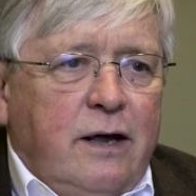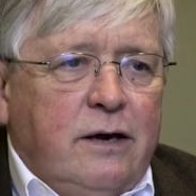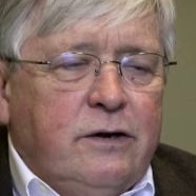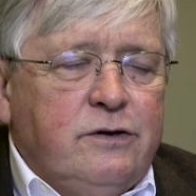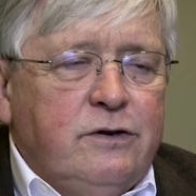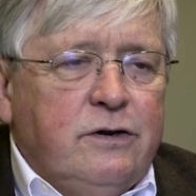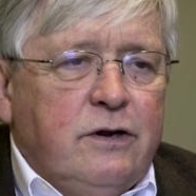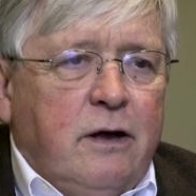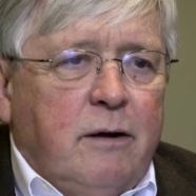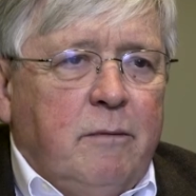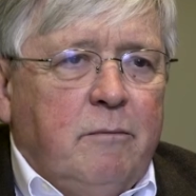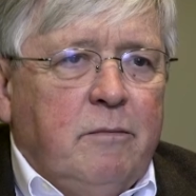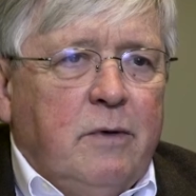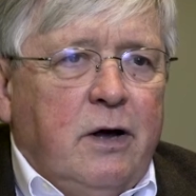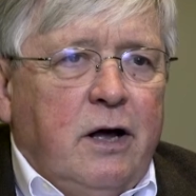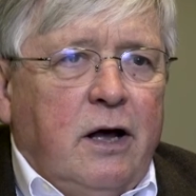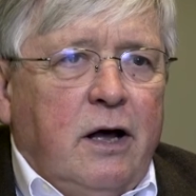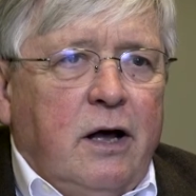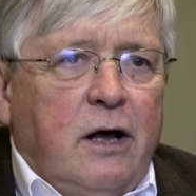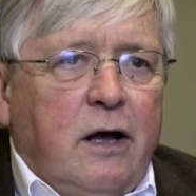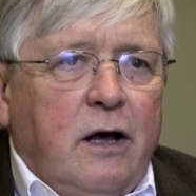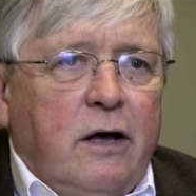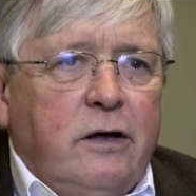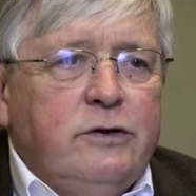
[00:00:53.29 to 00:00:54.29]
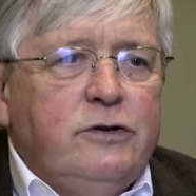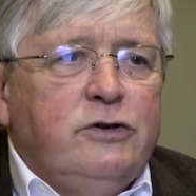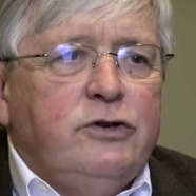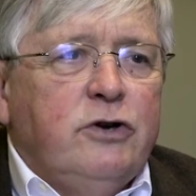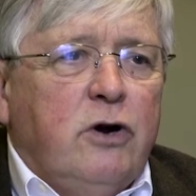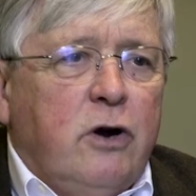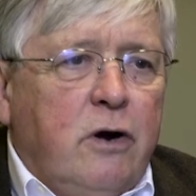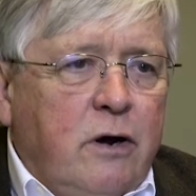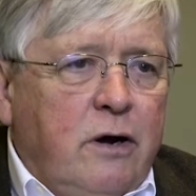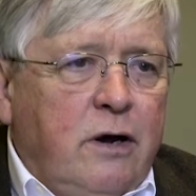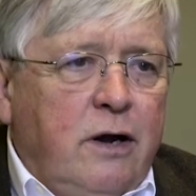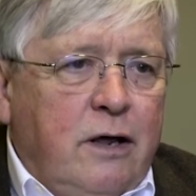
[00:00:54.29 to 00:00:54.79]
and some
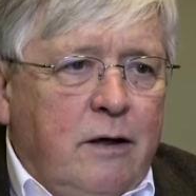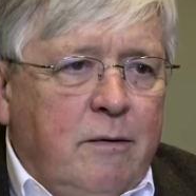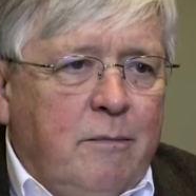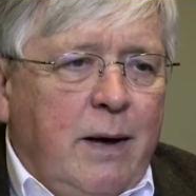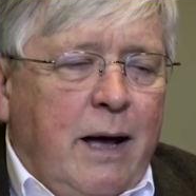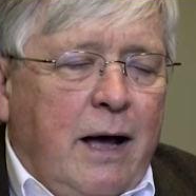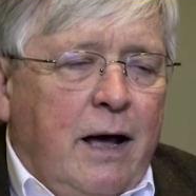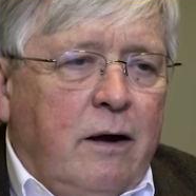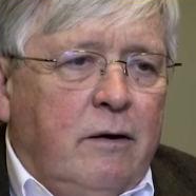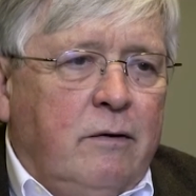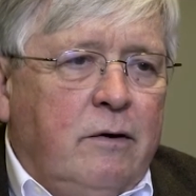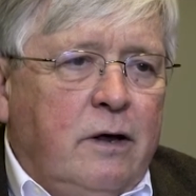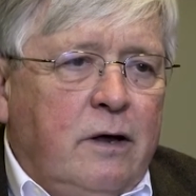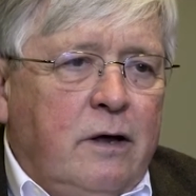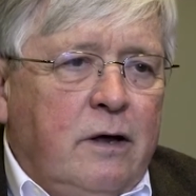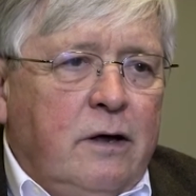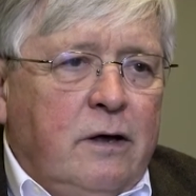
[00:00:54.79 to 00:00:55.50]
uncertainty about